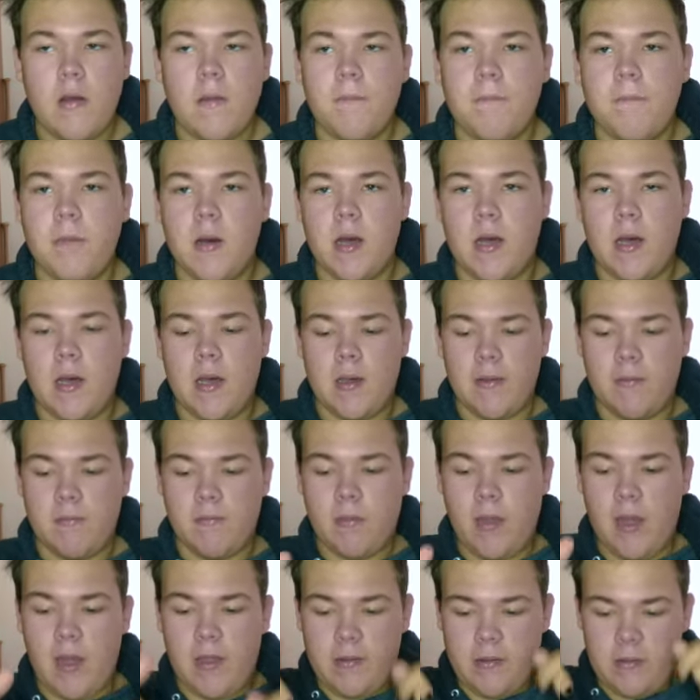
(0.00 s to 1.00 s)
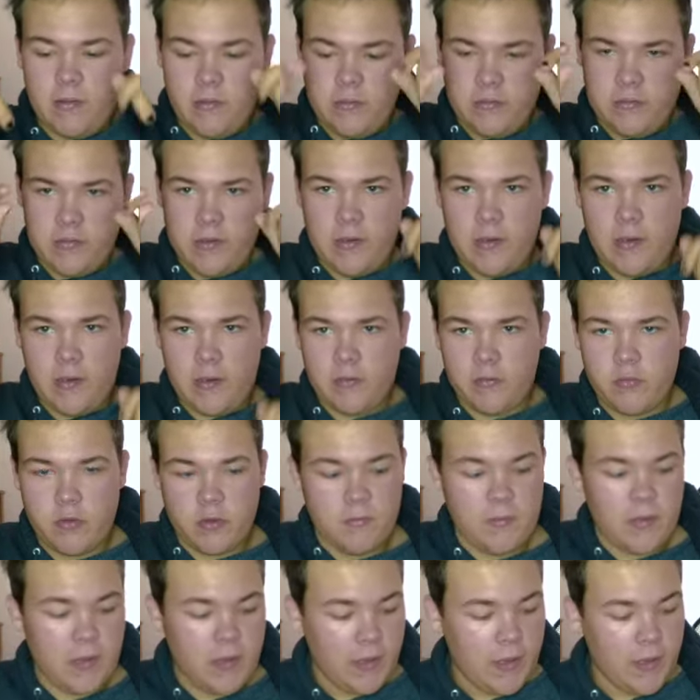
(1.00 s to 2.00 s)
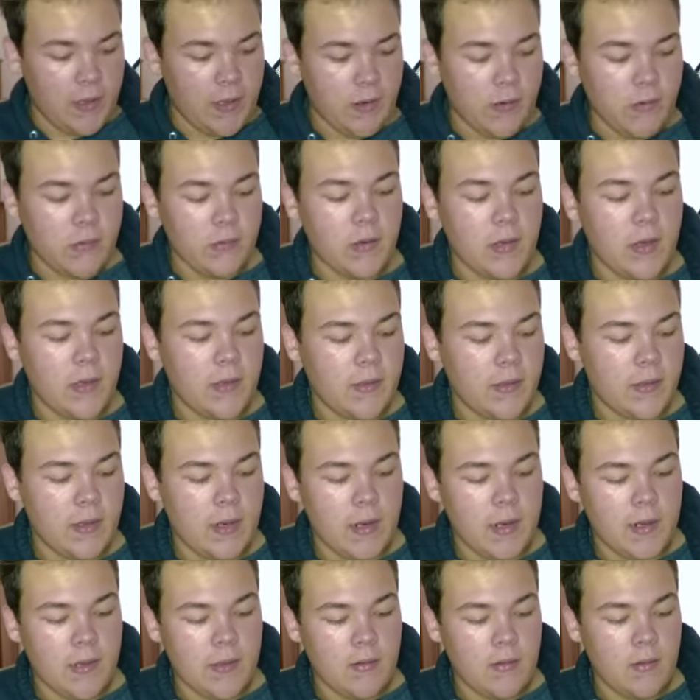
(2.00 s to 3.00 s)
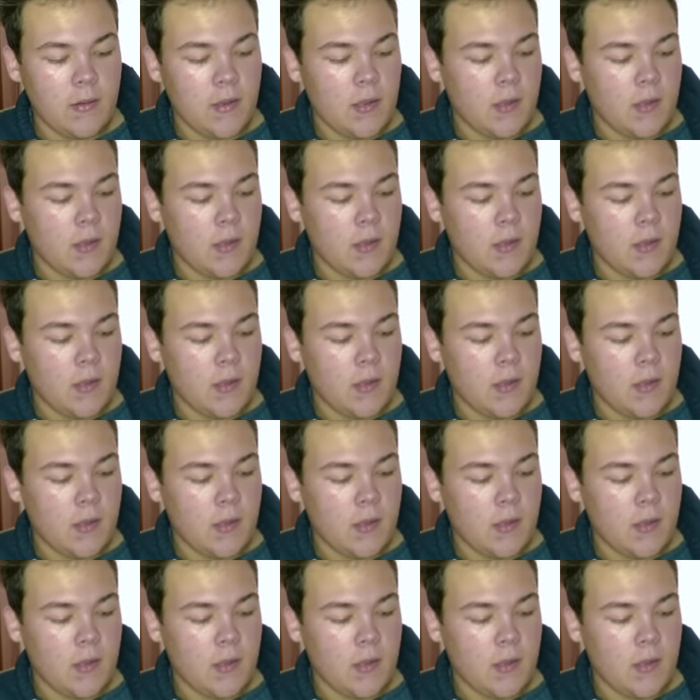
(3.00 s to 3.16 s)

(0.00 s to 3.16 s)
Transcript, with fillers: But um, I use it and I curl my hair and then I